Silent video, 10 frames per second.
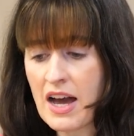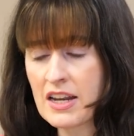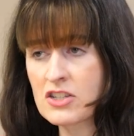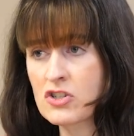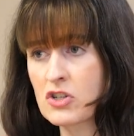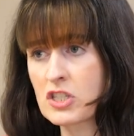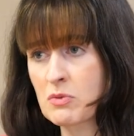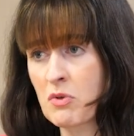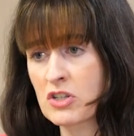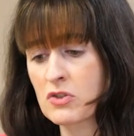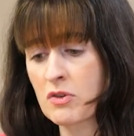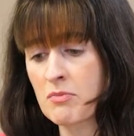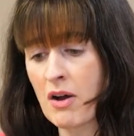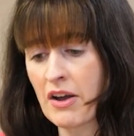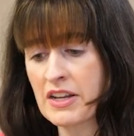and I just want to
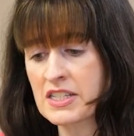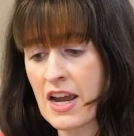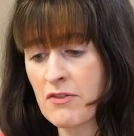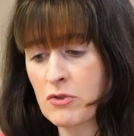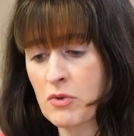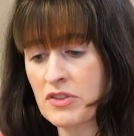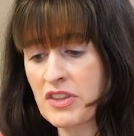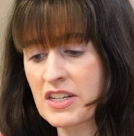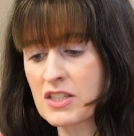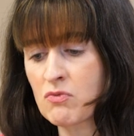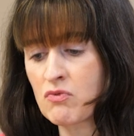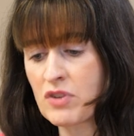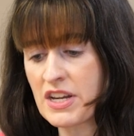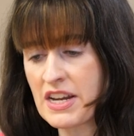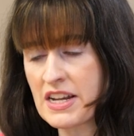remind everyone that it's
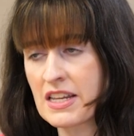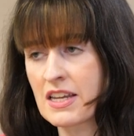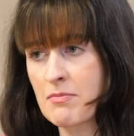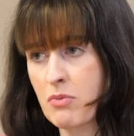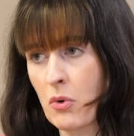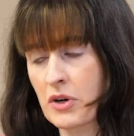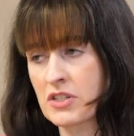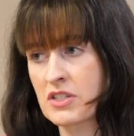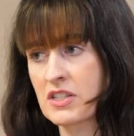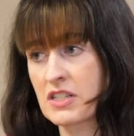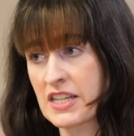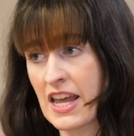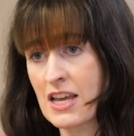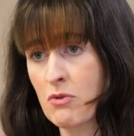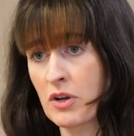really important to
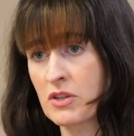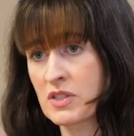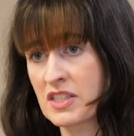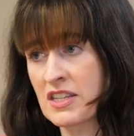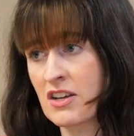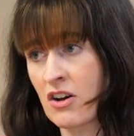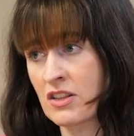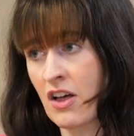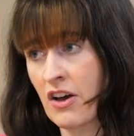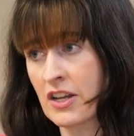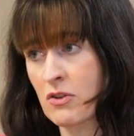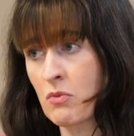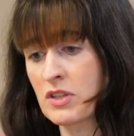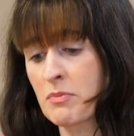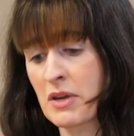take what you see online
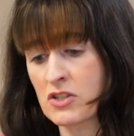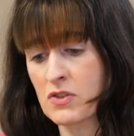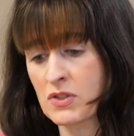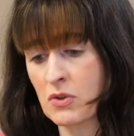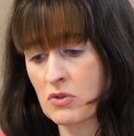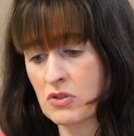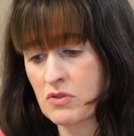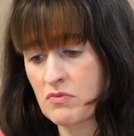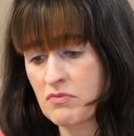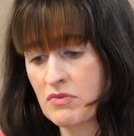with a pinch of salt.